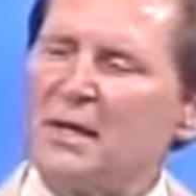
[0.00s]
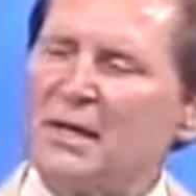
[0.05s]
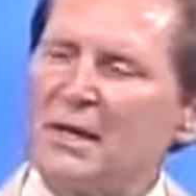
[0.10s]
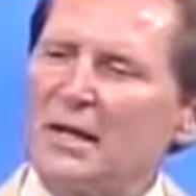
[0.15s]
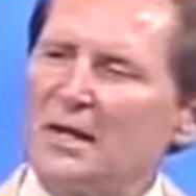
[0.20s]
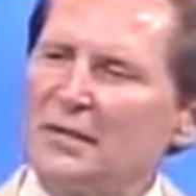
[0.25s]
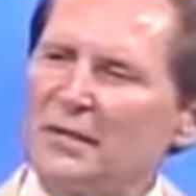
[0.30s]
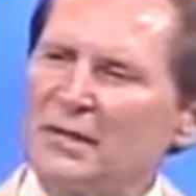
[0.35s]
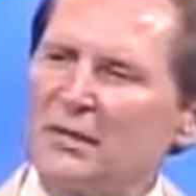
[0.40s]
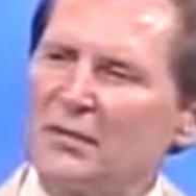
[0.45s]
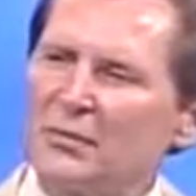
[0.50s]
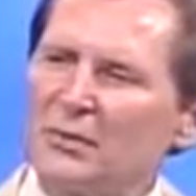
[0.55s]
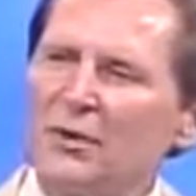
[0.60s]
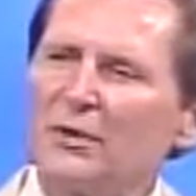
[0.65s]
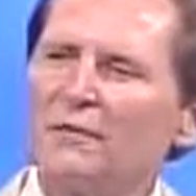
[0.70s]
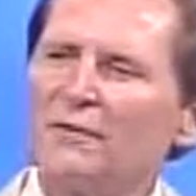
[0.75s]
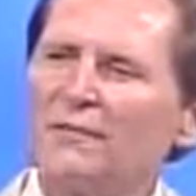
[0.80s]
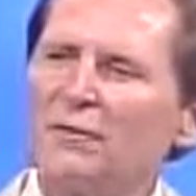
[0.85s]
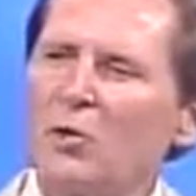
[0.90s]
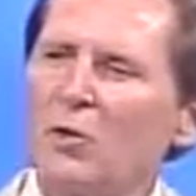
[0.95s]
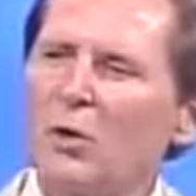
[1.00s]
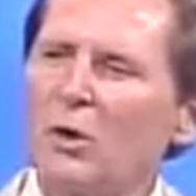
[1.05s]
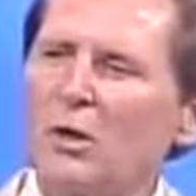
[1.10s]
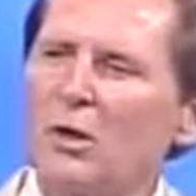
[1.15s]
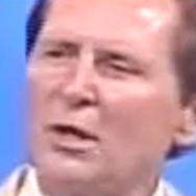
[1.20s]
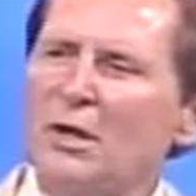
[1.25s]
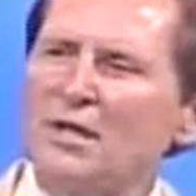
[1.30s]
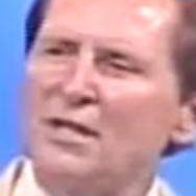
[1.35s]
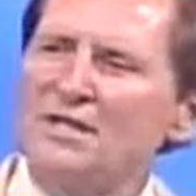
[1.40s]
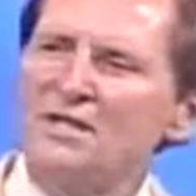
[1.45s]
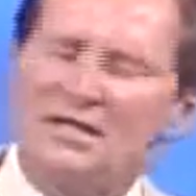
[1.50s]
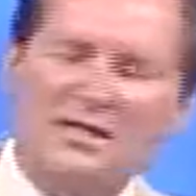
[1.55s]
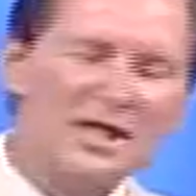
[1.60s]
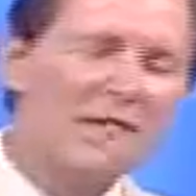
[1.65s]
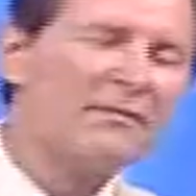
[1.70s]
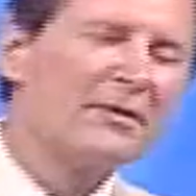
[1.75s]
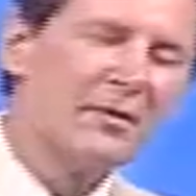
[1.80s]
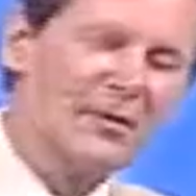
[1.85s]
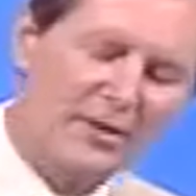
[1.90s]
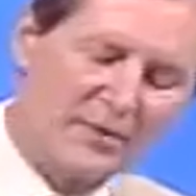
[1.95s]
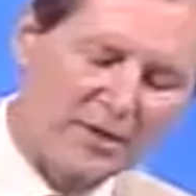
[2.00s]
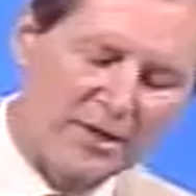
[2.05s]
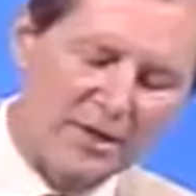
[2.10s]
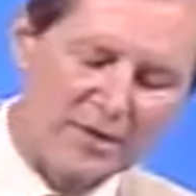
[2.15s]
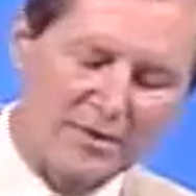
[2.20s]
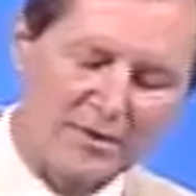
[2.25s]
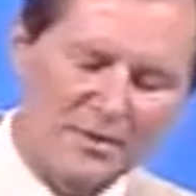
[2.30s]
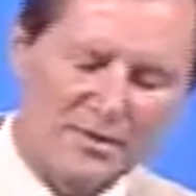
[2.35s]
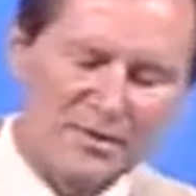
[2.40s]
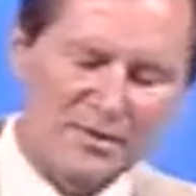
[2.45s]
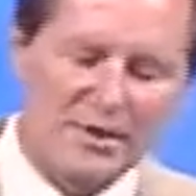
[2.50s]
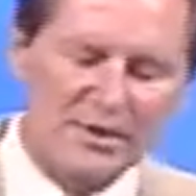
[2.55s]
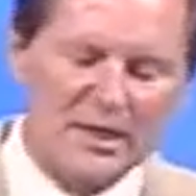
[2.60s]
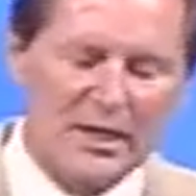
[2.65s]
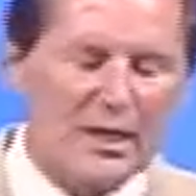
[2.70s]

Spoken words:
I think, 3 or 4 7th graders.